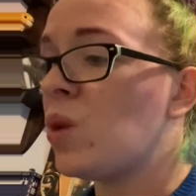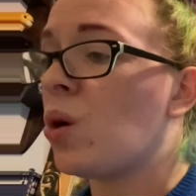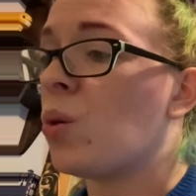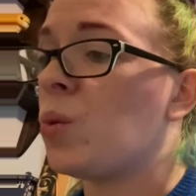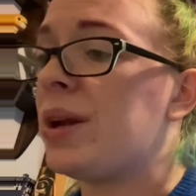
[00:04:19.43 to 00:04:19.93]

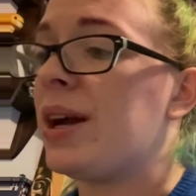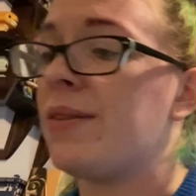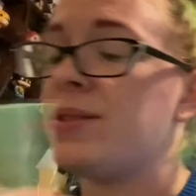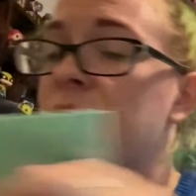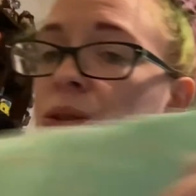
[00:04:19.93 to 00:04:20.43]
We
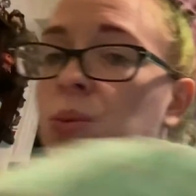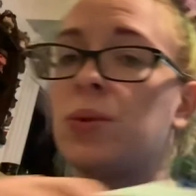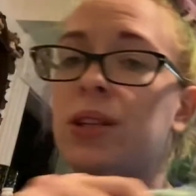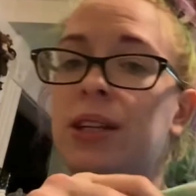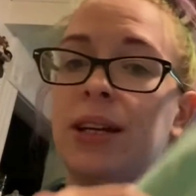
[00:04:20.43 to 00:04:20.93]
have this
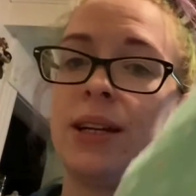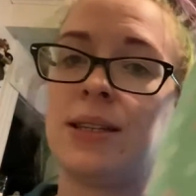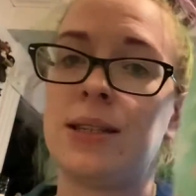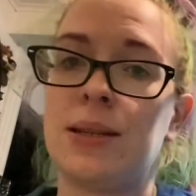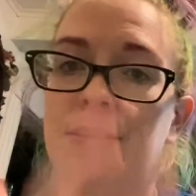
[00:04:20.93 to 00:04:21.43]
really
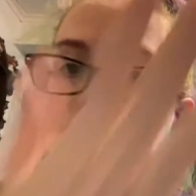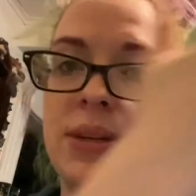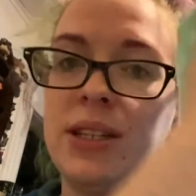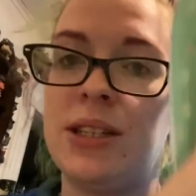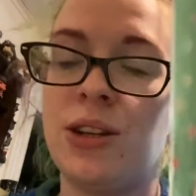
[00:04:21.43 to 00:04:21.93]
nice
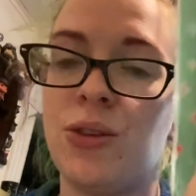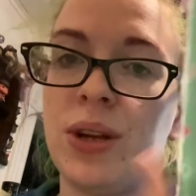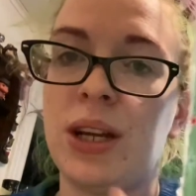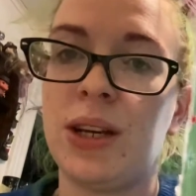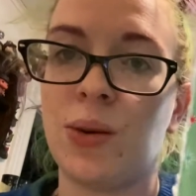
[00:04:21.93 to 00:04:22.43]
minty
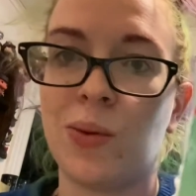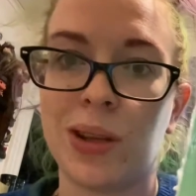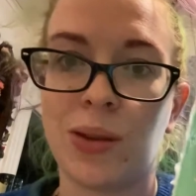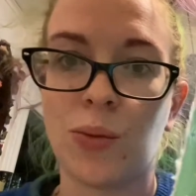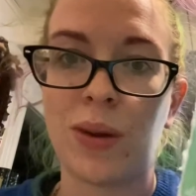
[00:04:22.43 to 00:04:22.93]
green
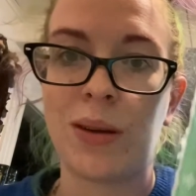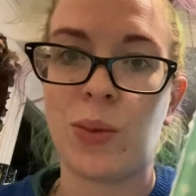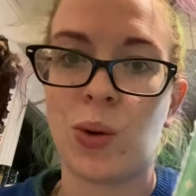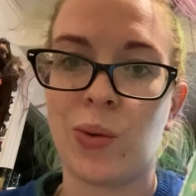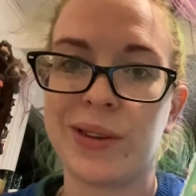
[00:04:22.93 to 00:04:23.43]
with
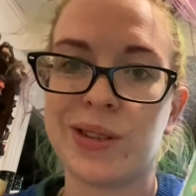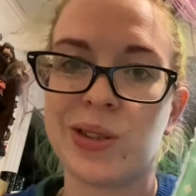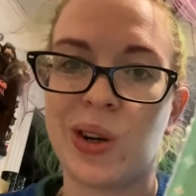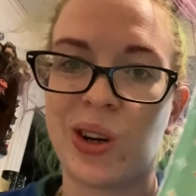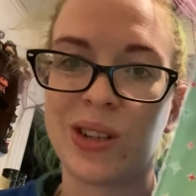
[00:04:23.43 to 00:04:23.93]
rainbow
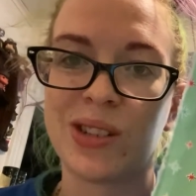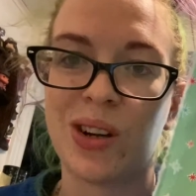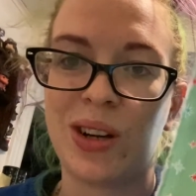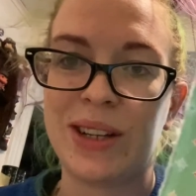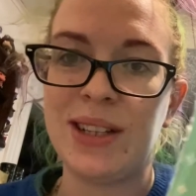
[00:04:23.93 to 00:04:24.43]
stars
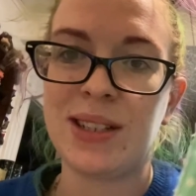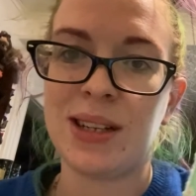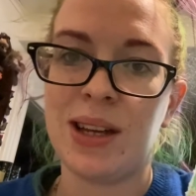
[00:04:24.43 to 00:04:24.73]
on it.